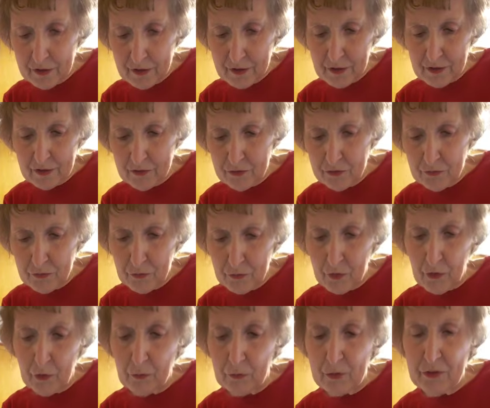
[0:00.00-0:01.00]
And you've
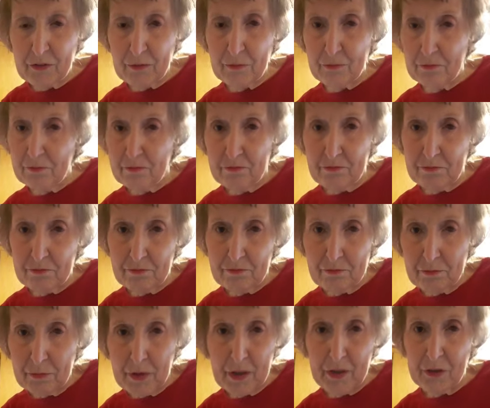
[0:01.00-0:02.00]
always
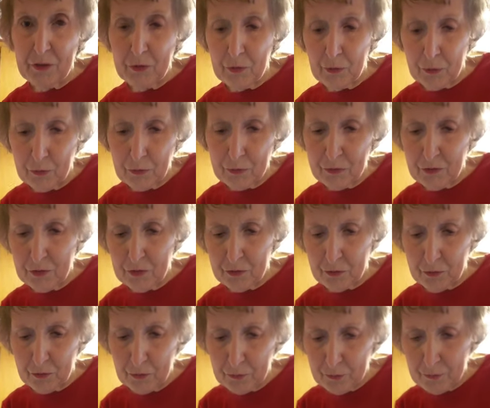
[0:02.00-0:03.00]
been told, you know,
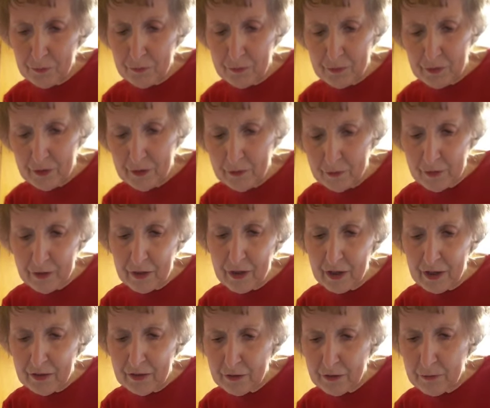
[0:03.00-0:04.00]
they
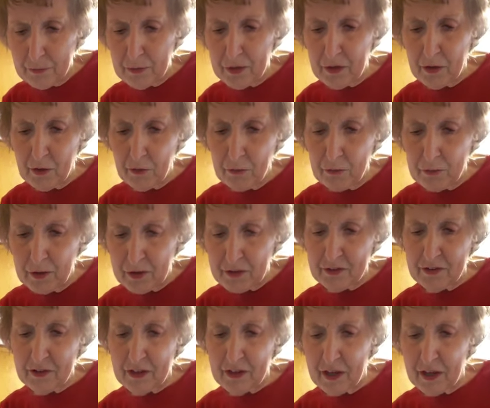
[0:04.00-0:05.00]
have to be all mixed
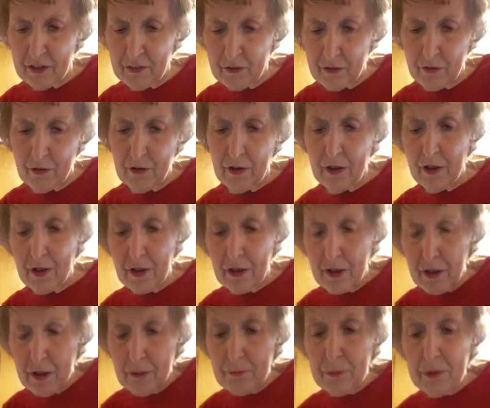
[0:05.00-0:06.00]
together,
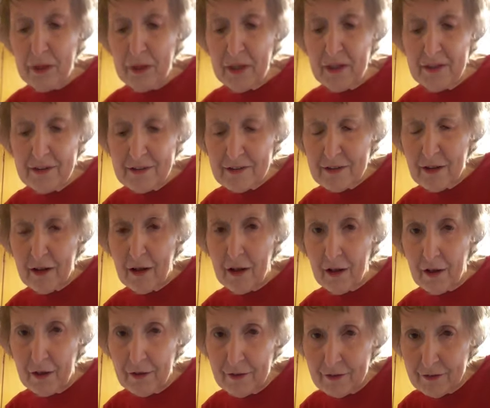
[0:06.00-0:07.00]
pea
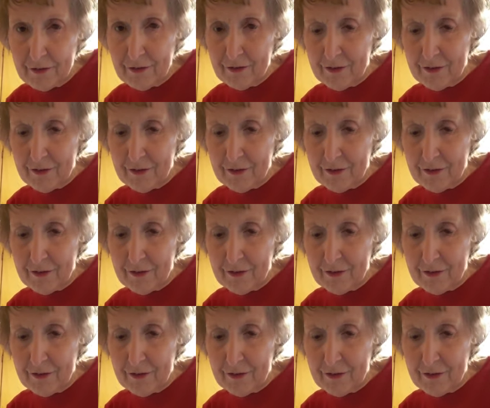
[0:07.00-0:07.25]
size,